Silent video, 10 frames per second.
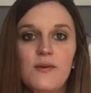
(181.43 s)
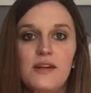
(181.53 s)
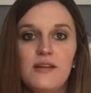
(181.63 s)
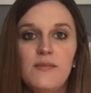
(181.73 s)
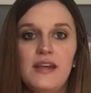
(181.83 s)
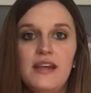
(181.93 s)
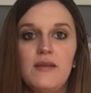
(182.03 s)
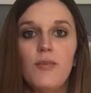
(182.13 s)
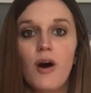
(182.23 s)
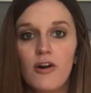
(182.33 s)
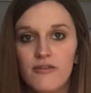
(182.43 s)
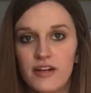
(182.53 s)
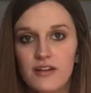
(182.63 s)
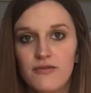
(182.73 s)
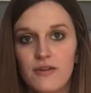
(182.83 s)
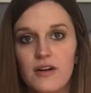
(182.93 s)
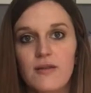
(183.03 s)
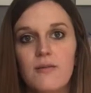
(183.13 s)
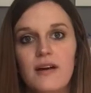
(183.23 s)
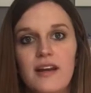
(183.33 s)
going to be perfect
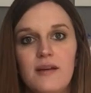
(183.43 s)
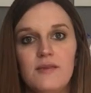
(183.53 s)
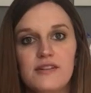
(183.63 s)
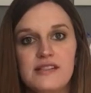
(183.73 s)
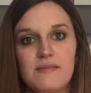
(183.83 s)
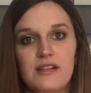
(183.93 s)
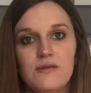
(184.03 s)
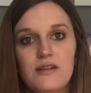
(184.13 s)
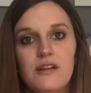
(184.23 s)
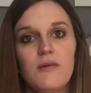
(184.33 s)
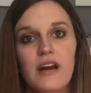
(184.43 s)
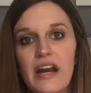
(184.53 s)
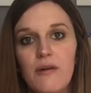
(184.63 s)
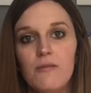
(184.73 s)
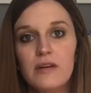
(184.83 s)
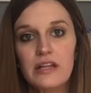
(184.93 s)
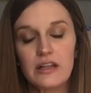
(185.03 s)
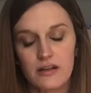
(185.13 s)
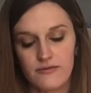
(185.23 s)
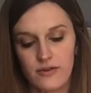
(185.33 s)
for when I'm nursing my new little one and I really
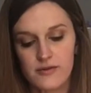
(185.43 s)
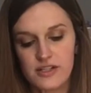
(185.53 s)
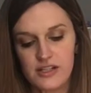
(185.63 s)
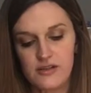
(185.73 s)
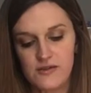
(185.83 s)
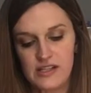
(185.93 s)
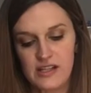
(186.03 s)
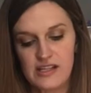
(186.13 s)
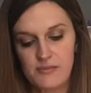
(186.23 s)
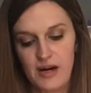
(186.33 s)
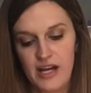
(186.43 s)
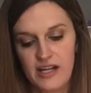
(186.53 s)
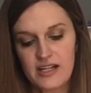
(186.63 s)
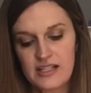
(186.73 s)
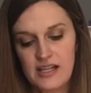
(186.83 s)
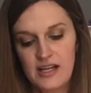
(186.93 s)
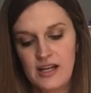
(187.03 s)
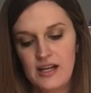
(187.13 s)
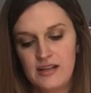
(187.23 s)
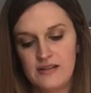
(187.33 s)
look forward to using this product.
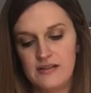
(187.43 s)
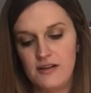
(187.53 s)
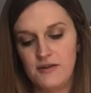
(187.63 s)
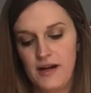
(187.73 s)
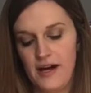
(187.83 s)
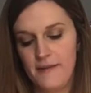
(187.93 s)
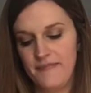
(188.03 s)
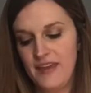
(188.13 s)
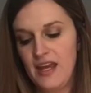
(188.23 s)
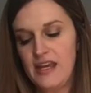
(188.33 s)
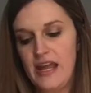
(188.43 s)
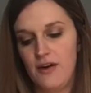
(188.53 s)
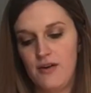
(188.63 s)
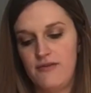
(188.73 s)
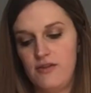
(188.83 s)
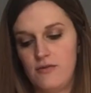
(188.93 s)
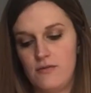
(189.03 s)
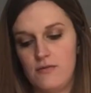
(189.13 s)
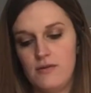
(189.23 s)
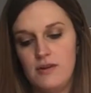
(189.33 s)
So um, now if
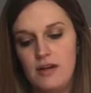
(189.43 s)
you